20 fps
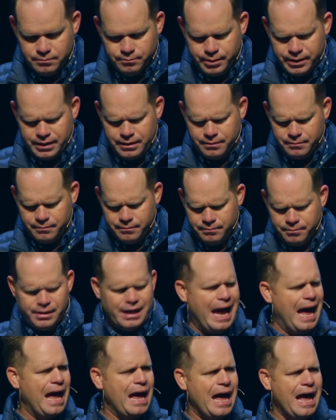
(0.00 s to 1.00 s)
But,
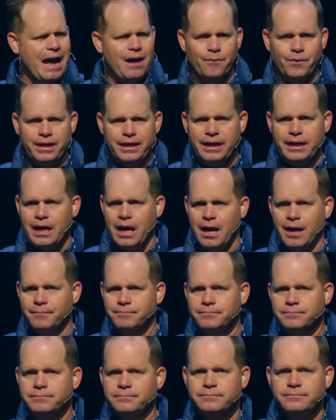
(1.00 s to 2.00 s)
but how, how would he
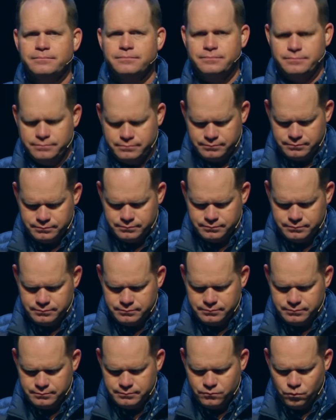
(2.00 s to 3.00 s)
come?
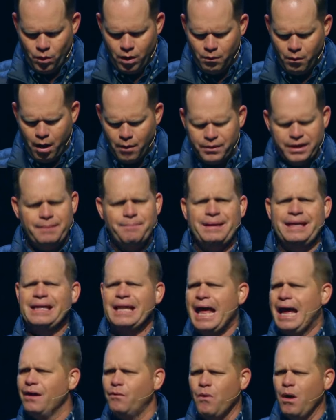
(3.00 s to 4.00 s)
What, what would he be
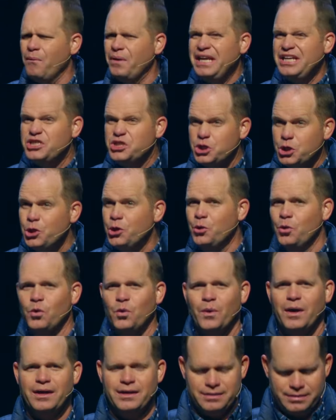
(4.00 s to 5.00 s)
like? What would he
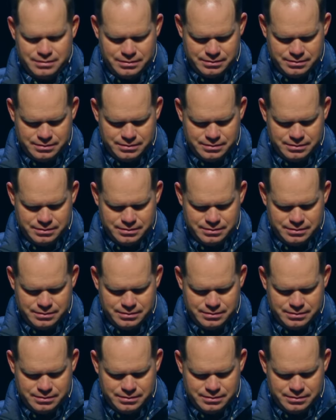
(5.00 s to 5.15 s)
do?